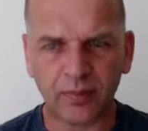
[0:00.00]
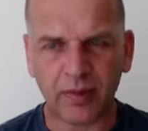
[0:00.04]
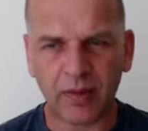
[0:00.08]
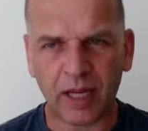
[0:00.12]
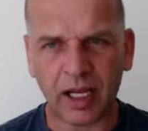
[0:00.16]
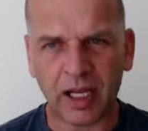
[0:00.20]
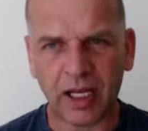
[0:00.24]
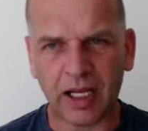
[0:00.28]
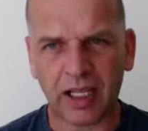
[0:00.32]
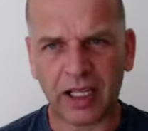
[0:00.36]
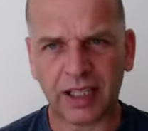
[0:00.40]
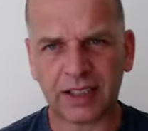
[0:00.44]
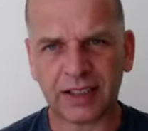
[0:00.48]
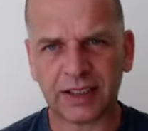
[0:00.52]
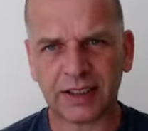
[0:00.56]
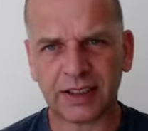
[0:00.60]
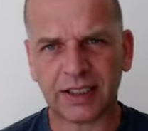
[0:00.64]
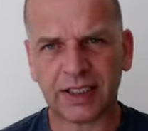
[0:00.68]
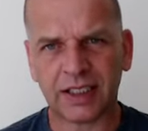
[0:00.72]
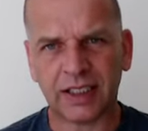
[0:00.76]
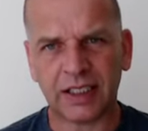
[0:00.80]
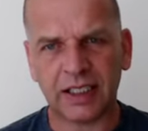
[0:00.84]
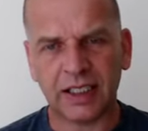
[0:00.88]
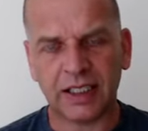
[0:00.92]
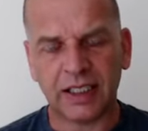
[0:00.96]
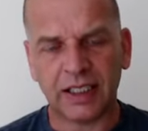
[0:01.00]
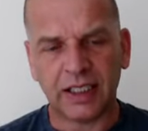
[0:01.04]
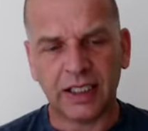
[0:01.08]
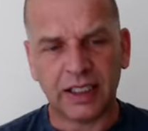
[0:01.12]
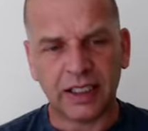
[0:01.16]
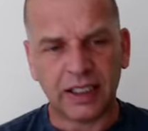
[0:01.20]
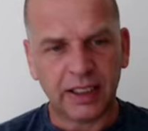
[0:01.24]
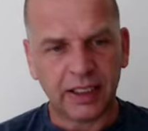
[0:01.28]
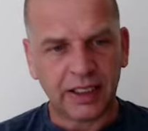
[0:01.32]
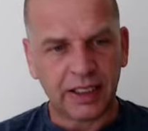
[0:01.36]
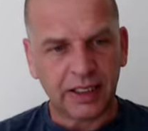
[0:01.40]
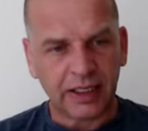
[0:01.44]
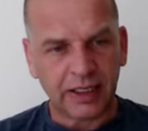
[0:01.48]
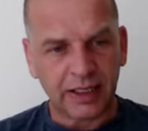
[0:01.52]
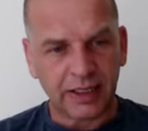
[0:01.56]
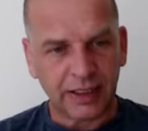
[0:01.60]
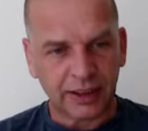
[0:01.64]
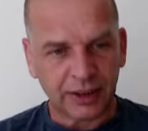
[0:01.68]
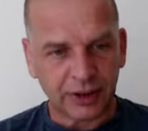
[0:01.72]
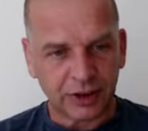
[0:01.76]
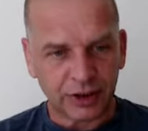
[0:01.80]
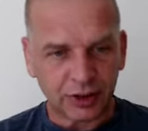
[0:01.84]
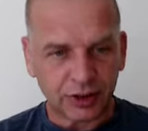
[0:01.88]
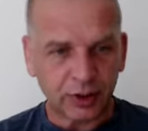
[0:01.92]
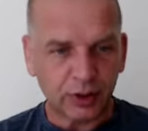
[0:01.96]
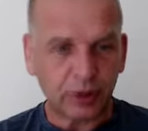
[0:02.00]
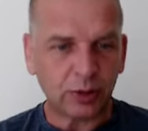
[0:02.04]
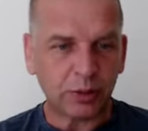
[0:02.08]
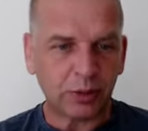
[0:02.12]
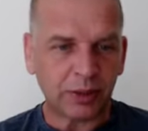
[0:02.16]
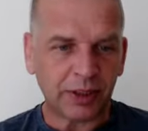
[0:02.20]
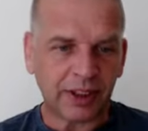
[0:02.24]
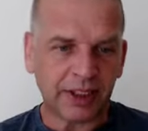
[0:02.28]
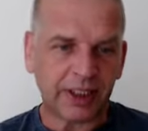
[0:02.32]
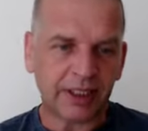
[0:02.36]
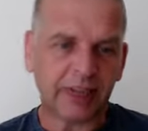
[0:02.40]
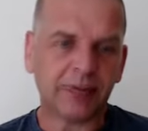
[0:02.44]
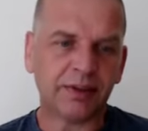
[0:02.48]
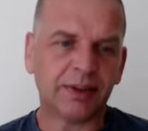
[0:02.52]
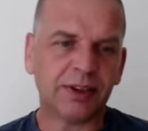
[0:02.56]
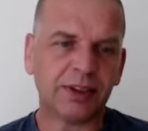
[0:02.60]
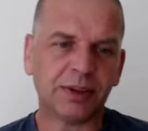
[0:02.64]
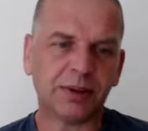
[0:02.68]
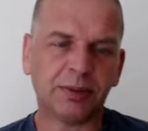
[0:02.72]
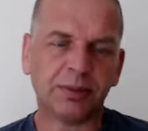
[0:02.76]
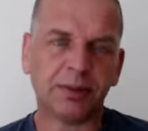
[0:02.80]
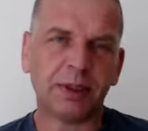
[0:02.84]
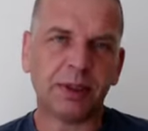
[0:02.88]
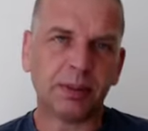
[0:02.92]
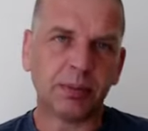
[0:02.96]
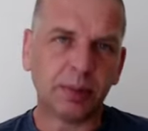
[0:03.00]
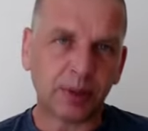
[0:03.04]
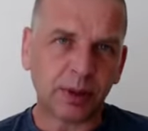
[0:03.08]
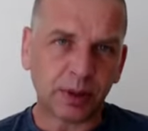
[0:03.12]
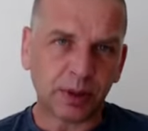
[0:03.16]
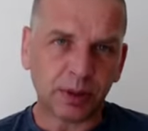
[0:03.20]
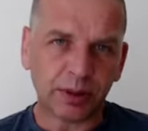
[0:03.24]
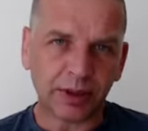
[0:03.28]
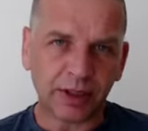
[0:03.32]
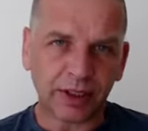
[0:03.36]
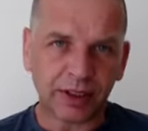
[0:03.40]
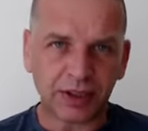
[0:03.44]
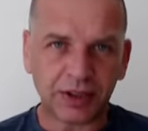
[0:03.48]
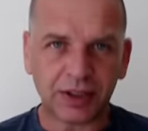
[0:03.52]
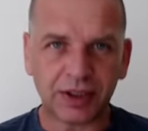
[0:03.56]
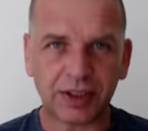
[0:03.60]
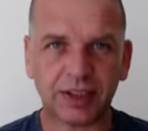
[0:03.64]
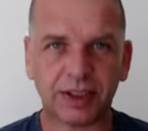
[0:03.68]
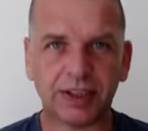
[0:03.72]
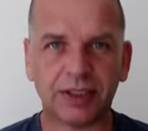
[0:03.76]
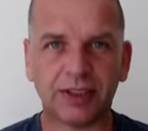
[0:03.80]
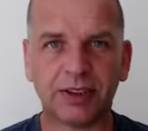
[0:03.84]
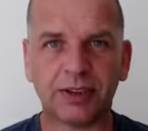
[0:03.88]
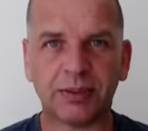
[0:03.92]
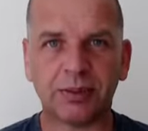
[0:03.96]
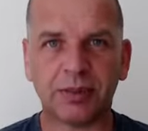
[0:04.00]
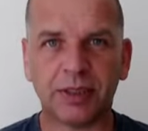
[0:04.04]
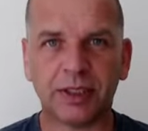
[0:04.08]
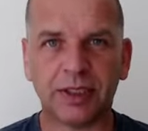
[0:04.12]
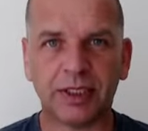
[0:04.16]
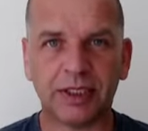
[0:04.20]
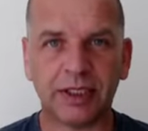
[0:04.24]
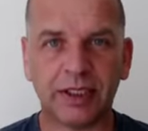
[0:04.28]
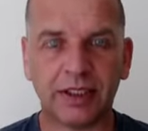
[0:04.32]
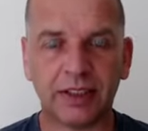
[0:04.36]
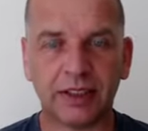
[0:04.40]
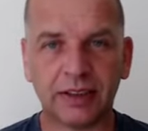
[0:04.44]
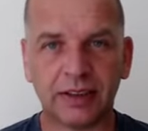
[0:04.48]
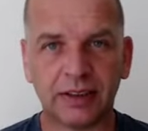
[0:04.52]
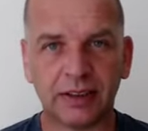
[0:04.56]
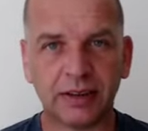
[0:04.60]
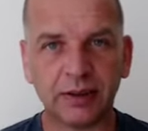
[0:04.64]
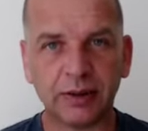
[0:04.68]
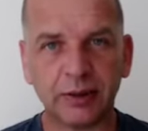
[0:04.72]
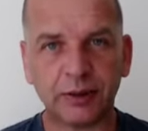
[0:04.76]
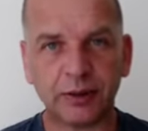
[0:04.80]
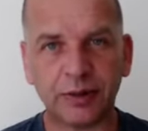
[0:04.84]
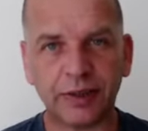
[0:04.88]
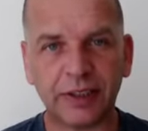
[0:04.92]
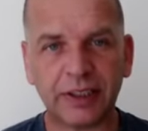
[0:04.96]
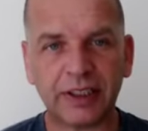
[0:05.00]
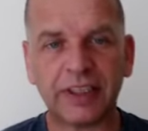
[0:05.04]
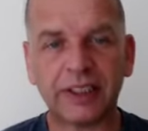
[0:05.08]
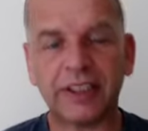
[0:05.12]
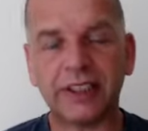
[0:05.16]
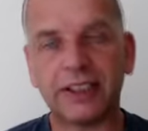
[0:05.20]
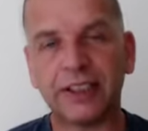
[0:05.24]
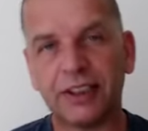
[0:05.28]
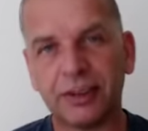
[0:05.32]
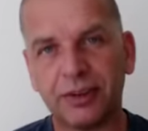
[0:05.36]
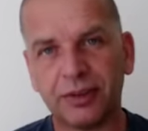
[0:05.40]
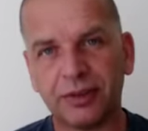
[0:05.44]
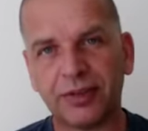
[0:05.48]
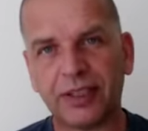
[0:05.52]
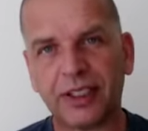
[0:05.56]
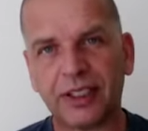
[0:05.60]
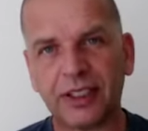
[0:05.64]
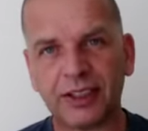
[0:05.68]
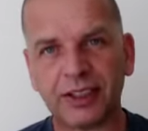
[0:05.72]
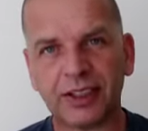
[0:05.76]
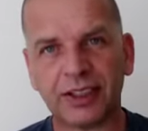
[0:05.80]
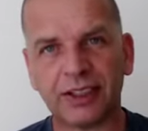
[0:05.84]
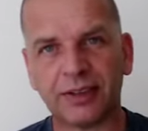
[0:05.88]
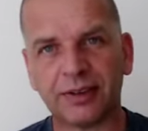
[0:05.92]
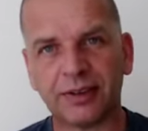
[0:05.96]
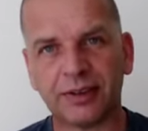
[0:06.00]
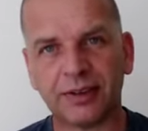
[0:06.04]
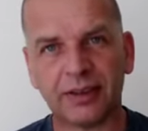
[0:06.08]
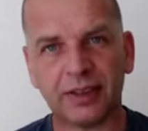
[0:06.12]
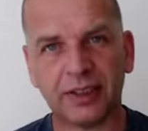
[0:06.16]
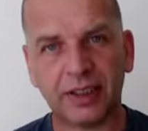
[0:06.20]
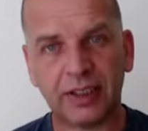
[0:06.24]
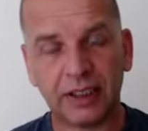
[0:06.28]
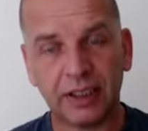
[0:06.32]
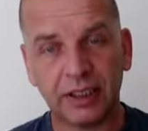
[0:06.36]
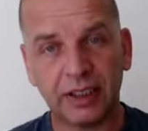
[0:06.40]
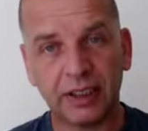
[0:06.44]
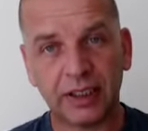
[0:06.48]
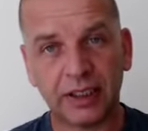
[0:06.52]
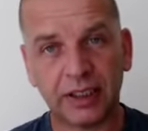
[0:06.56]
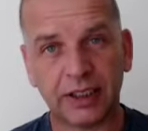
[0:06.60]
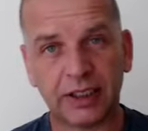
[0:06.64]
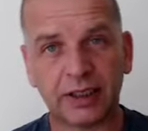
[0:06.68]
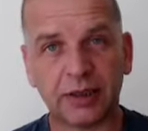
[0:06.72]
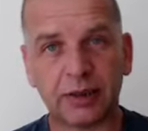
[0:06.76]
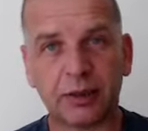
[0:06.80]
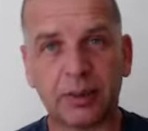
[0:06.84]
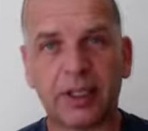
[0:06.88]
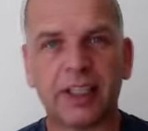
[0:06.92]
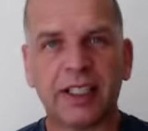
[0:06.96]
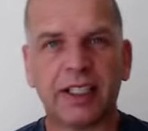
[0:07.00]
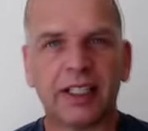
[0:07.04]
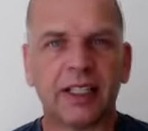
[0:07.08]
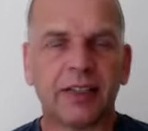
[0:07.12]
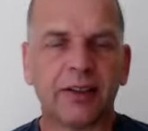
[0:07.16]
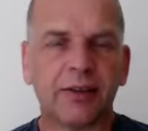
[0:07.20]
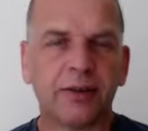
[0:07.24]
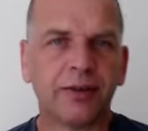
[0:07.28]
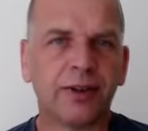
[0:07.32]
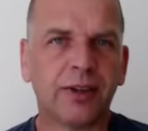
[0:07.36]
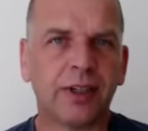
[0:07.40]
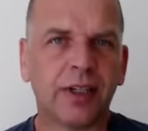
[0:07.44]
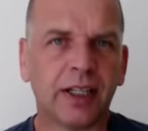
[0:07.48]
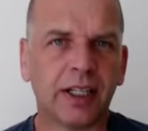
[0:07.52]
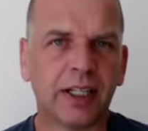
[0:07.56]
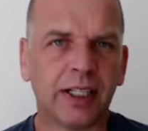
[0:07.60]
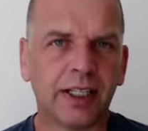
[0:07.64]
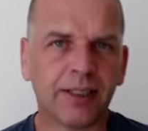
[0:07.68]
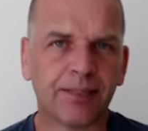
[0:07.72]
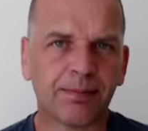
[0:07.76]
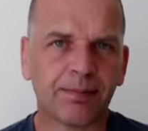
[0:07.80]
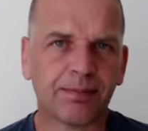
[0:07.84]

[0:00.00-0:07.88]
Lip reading: and it's normally given to people who are considered to be fairly defensive in the way they fight,